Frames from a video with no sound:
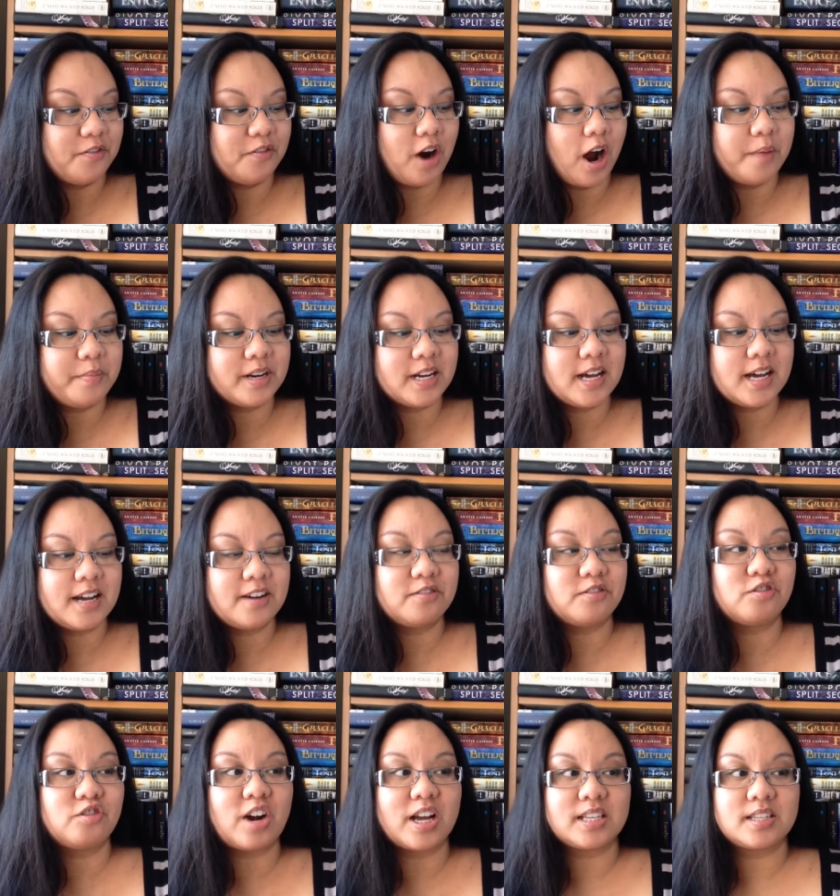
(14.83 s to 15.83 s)
Romina
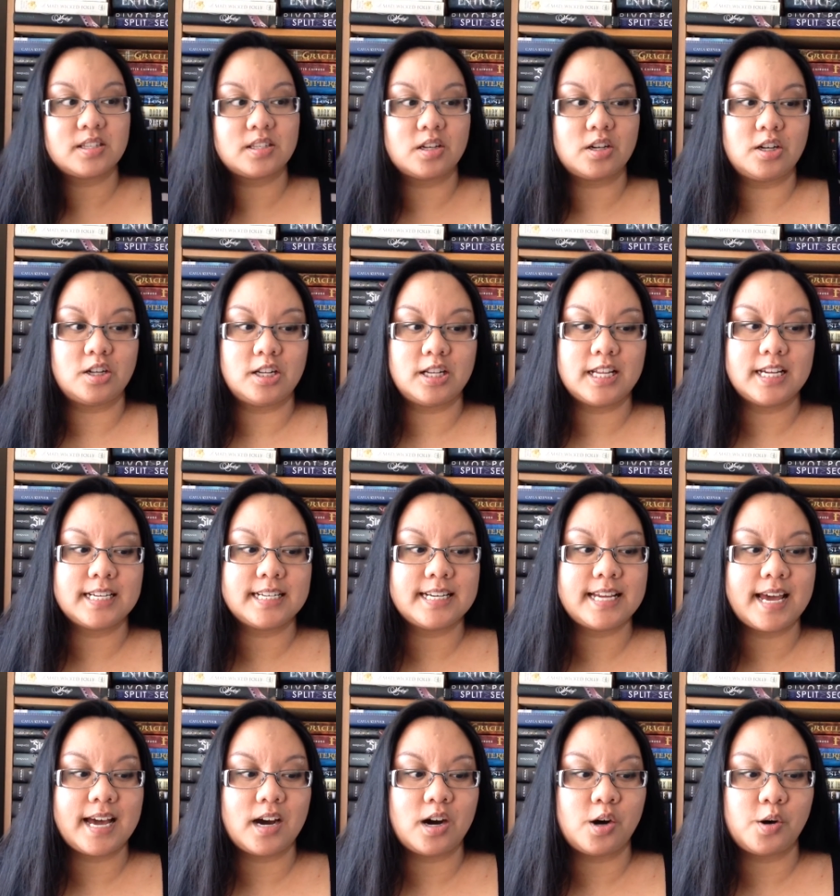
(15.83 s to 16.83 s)
Russell.
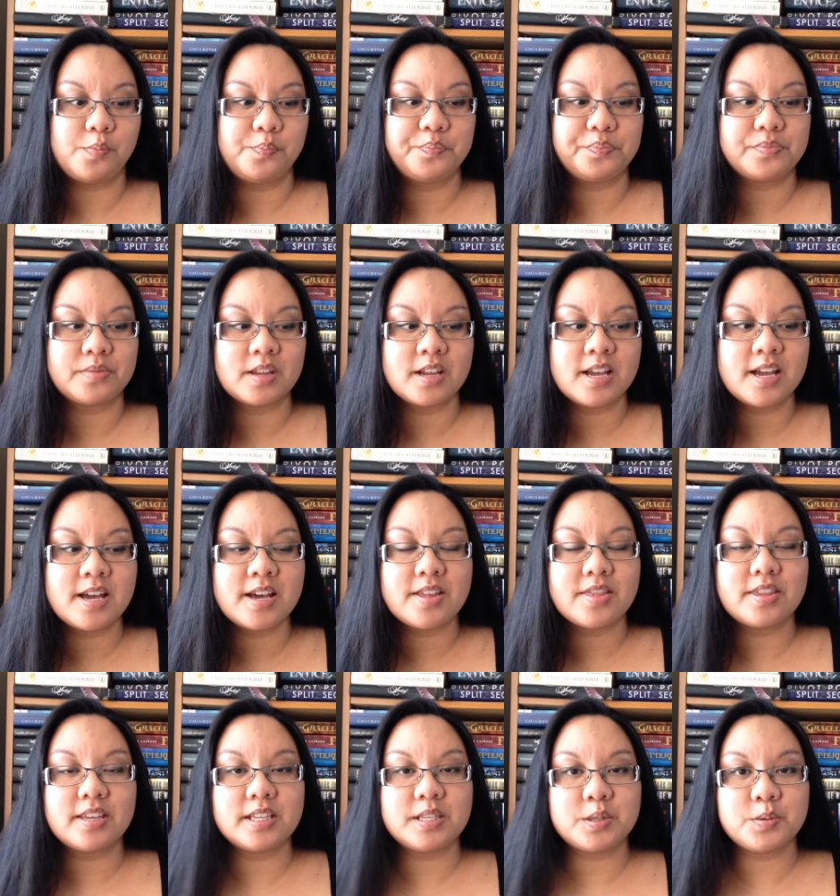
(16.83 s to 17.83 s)
Now,
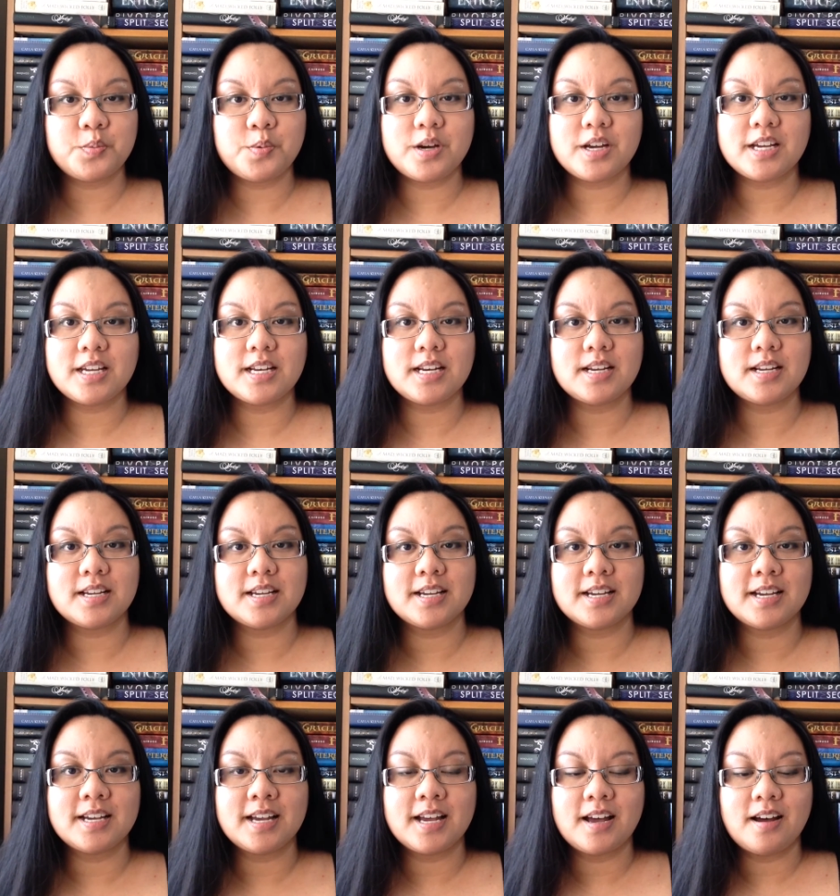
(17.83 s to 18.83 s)
this one
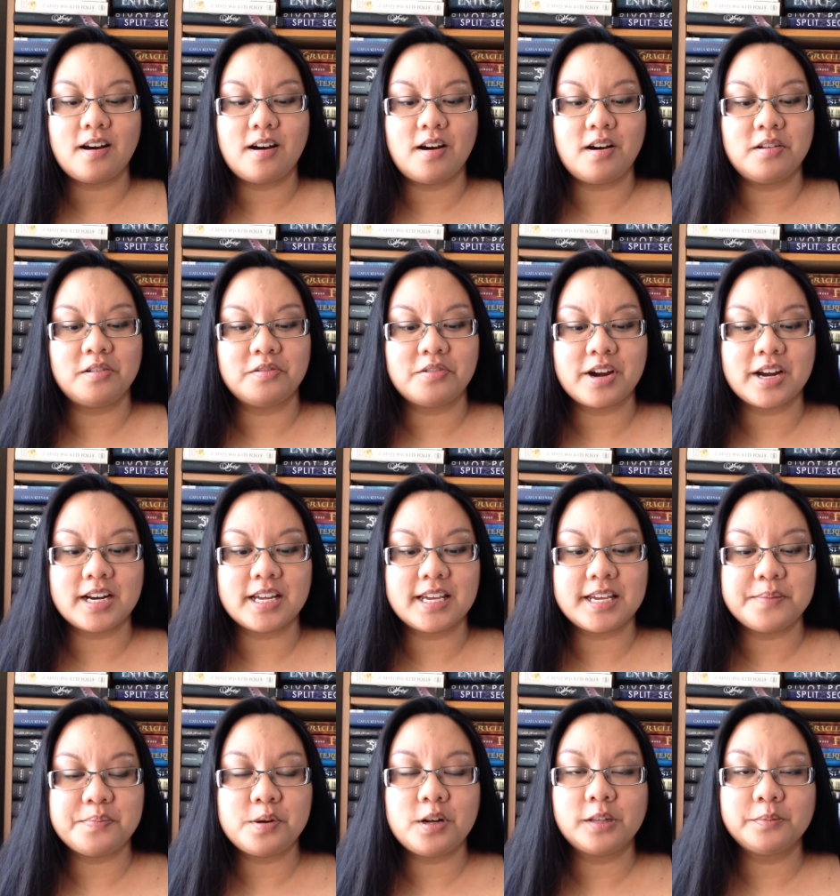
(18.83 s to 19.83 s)

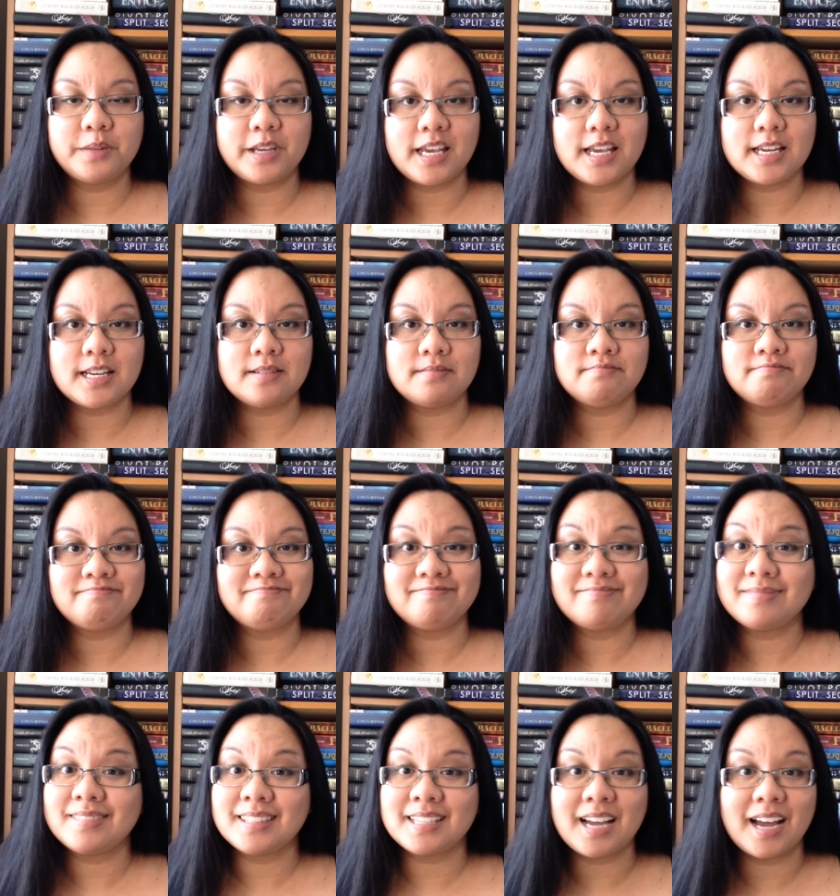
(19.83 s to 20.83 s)
already pulled me in,
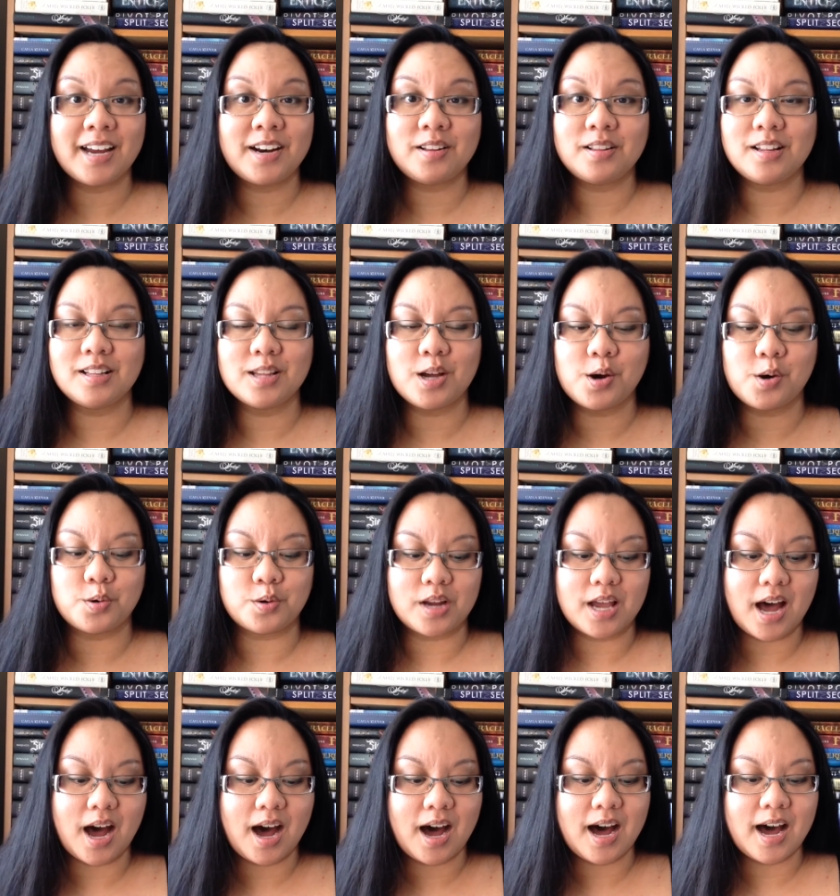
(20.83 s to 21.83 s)
title
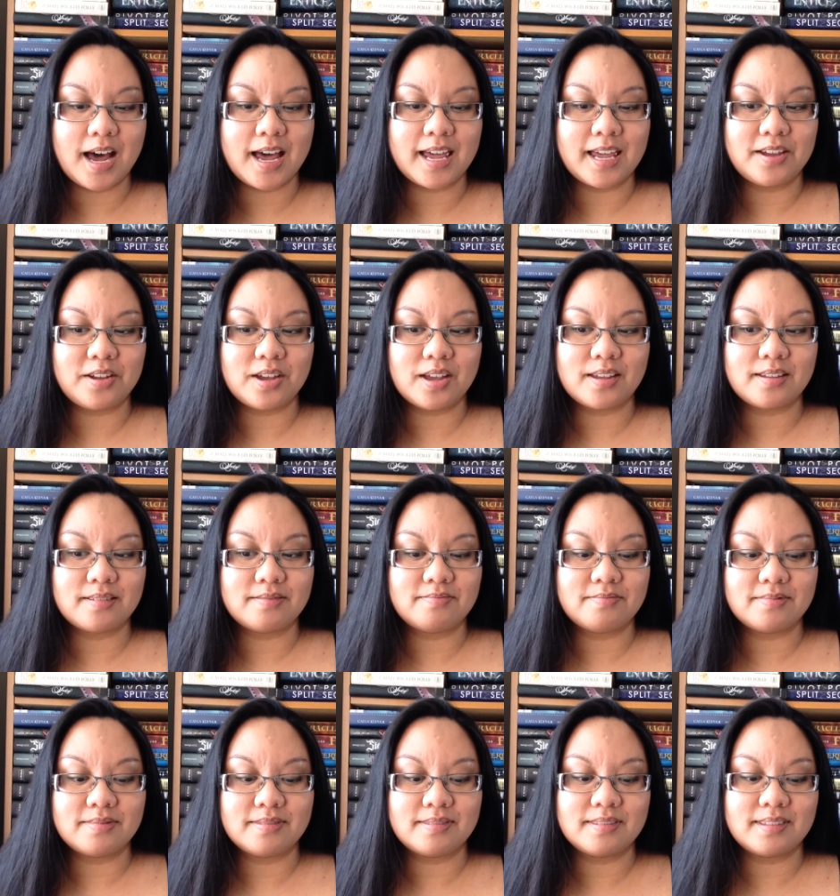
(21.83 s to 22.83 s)
alone. I
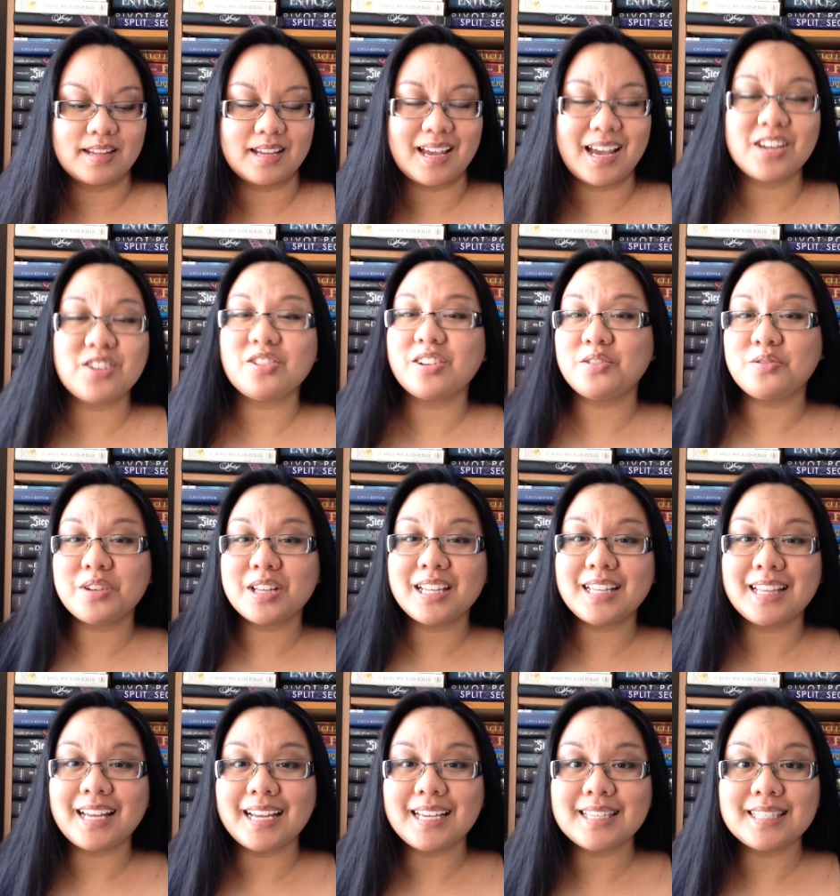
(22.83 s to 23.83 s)
actually
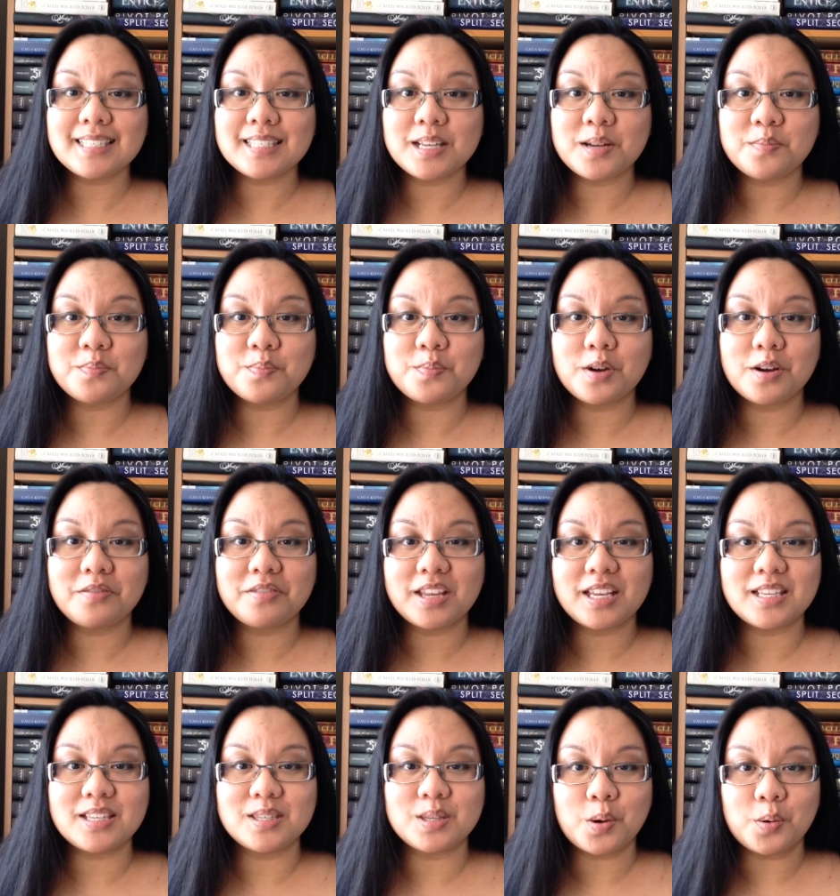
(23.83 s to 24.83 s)
really like some of
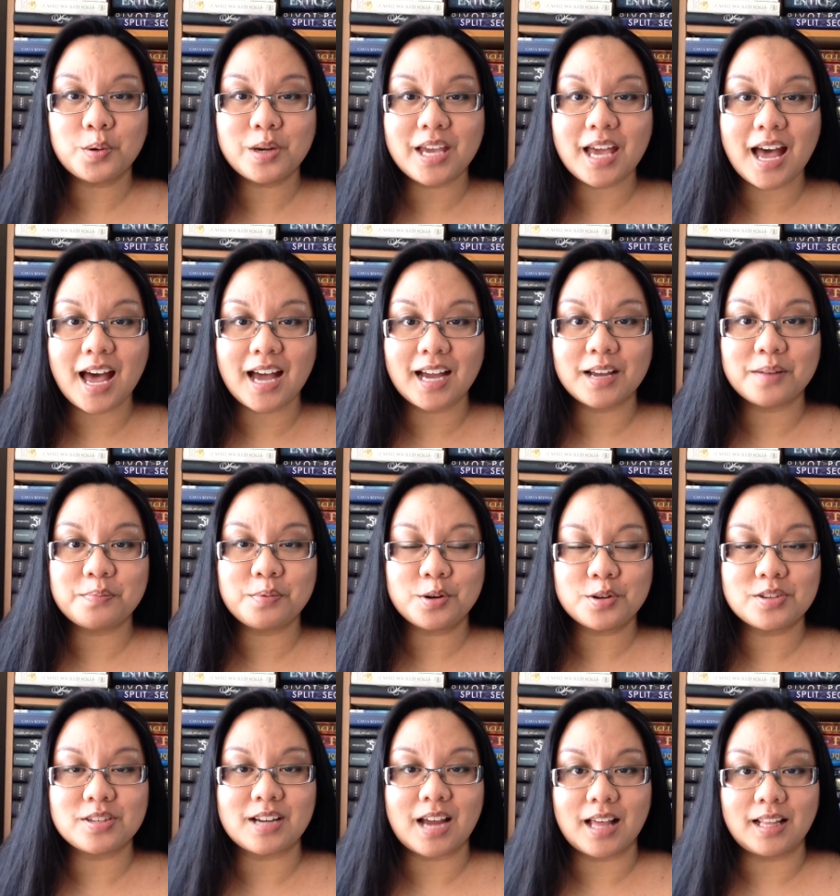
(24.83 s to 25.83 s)
the Zodiac
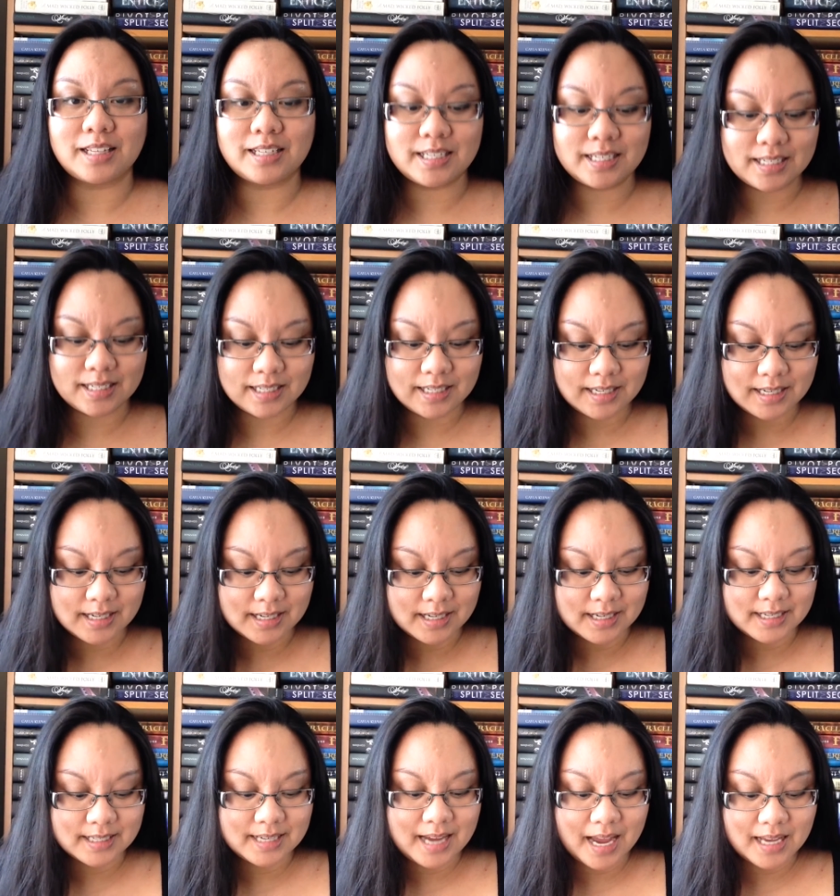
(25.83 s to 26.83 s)
personality
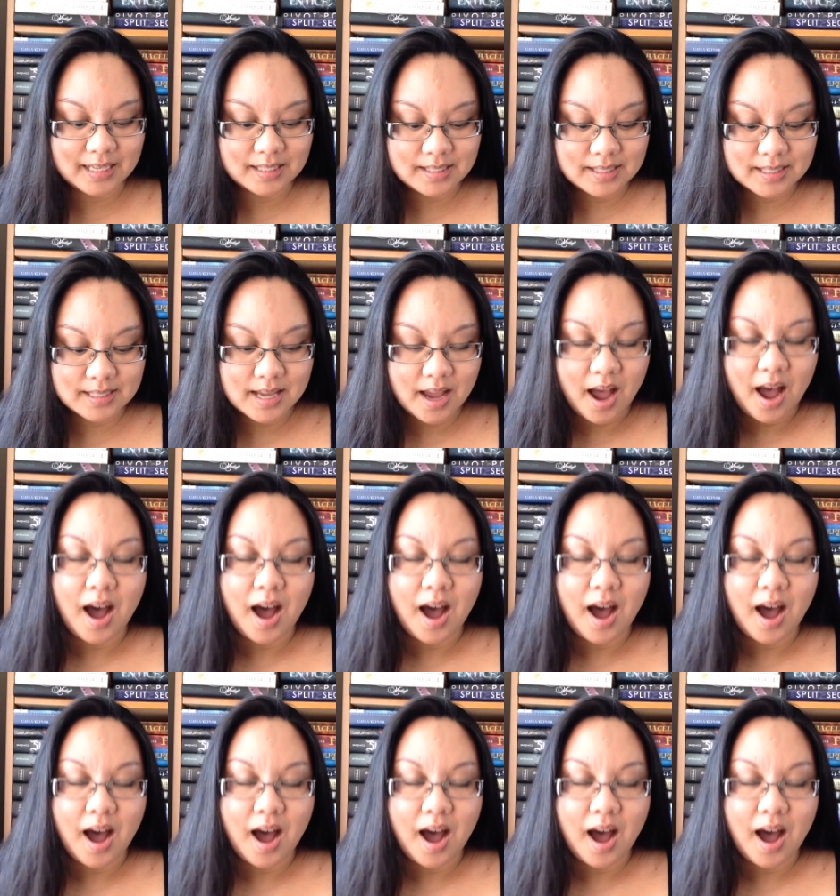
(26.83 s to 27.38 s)
tests.